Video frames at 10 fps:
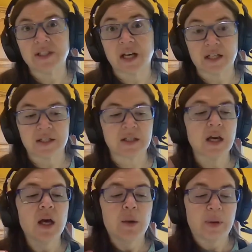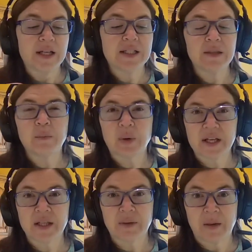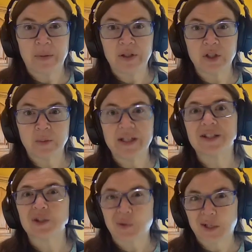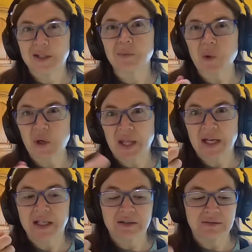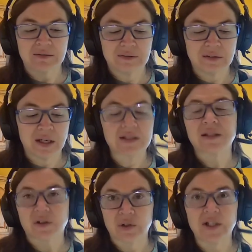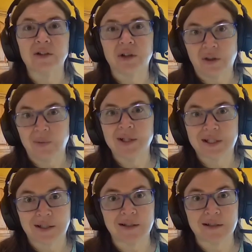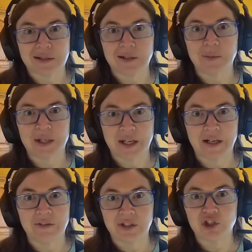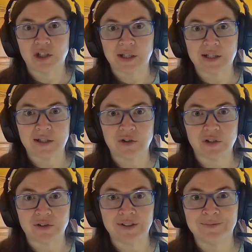dust, but I did break them up a little bit so that it's more like a cereal, although it still is going to be kind of a chunky cereal.